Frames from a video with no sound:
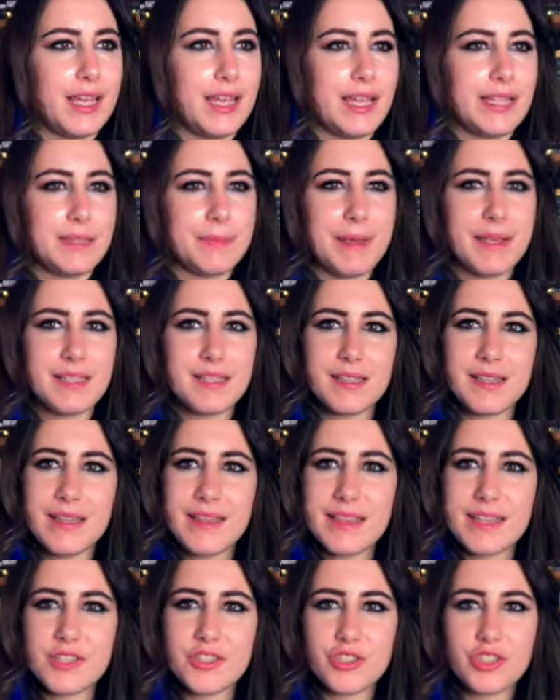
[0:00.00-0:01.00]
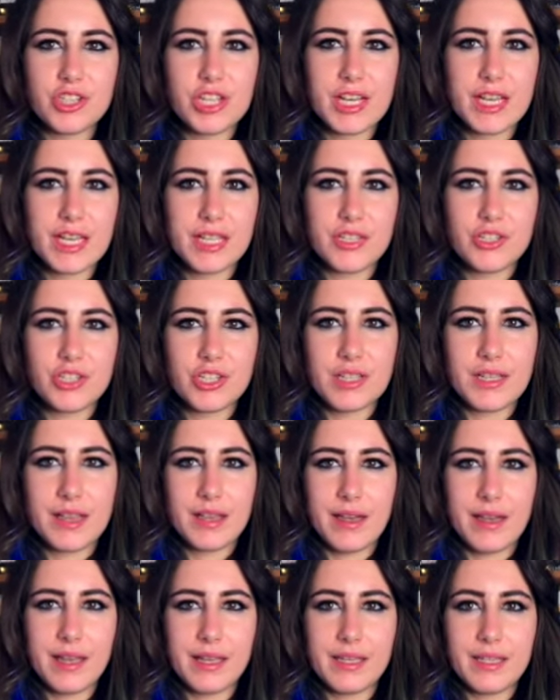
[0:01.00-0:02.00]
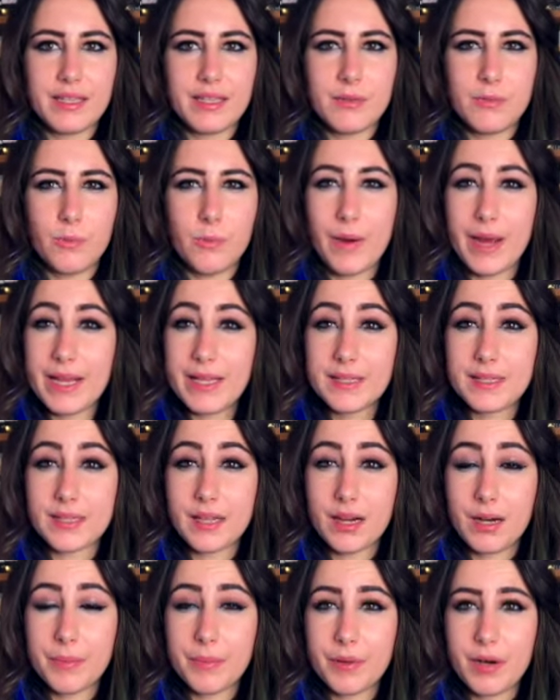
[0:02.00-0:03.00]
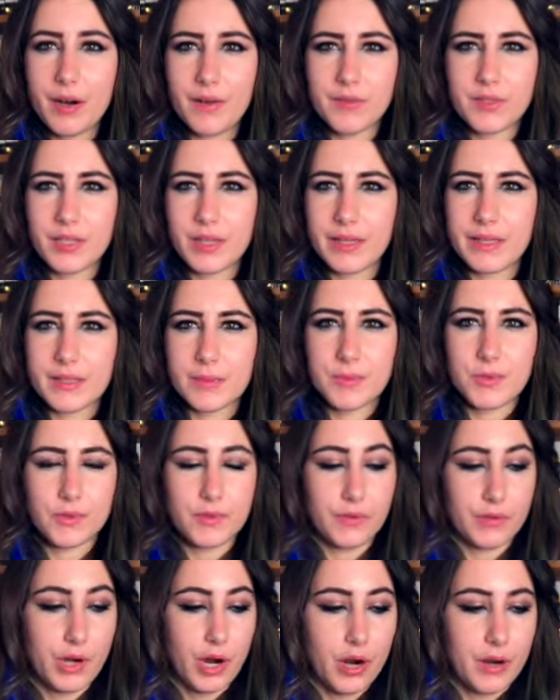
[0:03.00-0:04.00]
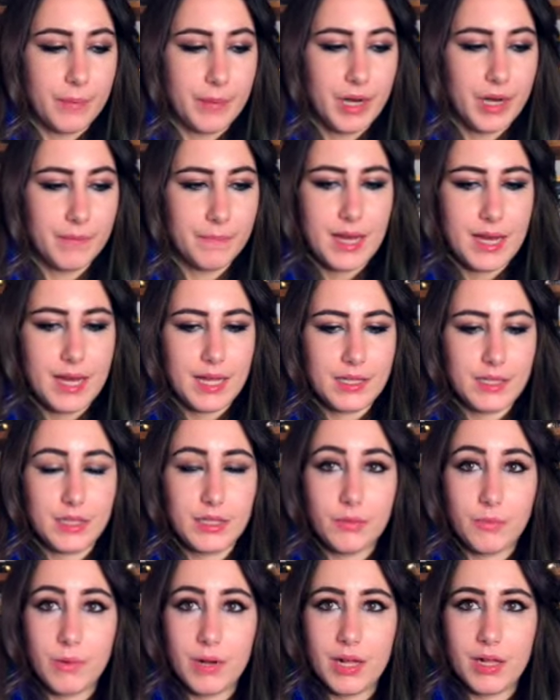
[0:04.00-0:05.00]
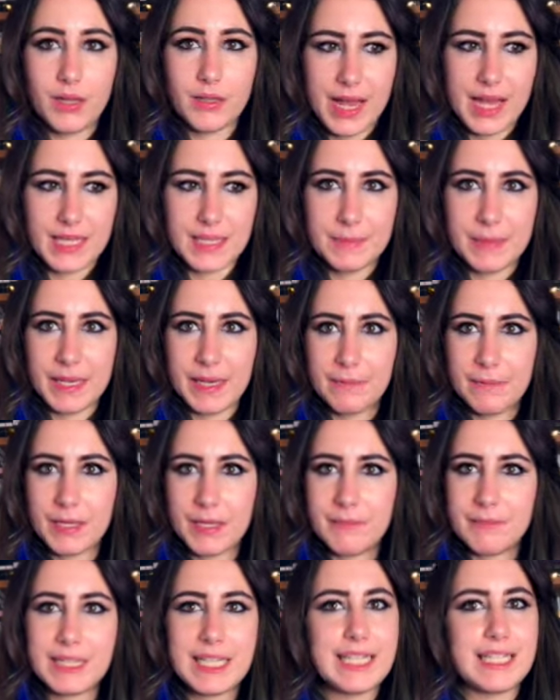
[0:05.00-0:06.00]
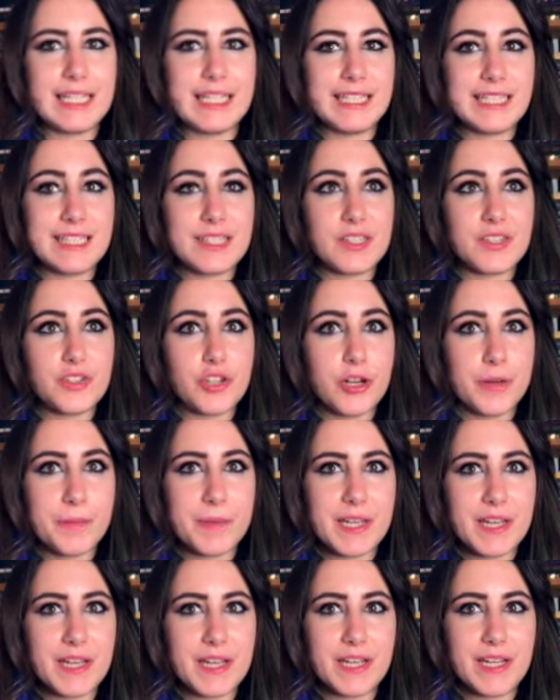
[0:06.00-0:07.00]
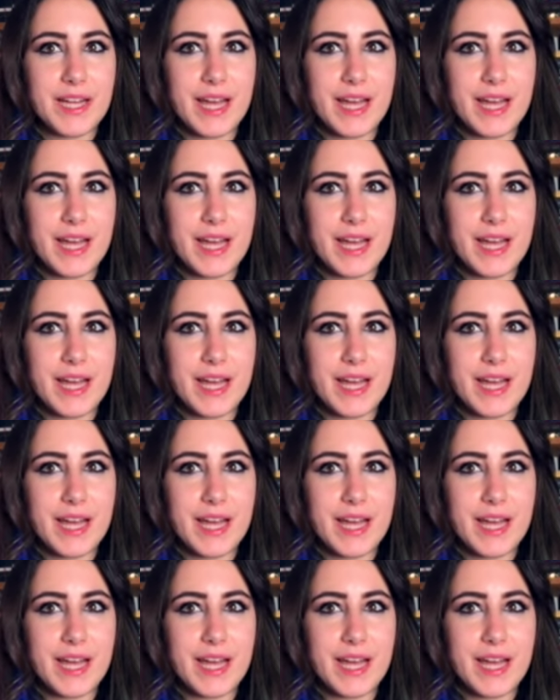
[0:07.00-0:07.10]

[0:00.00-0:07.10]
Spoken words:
It's basically this chick, she like wakes up after like some sort of coma, and the world has become completely dystopian,